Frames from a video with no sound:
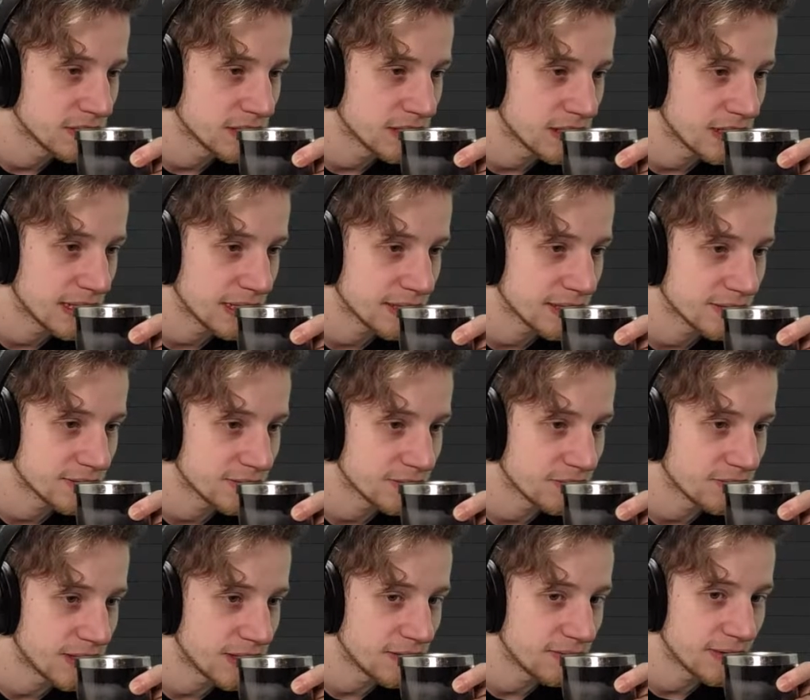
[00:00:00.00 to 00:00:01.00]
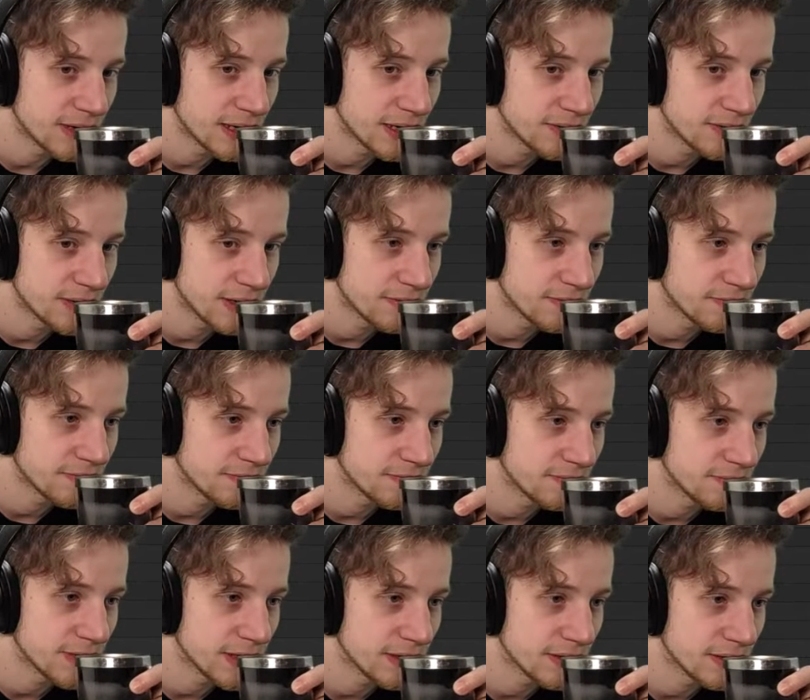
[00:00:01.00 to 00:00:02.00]
X or Y value.
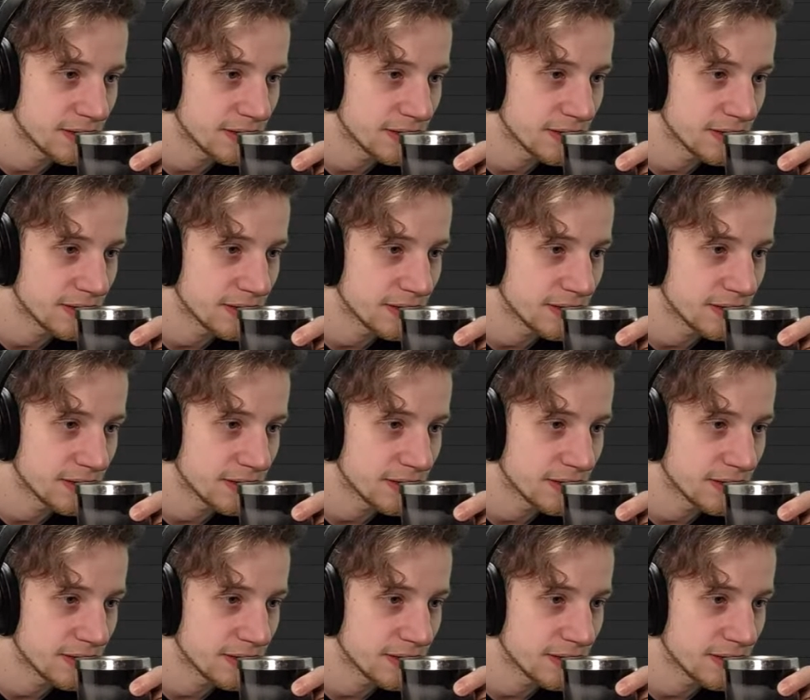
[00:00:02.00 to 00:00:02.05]
Wait.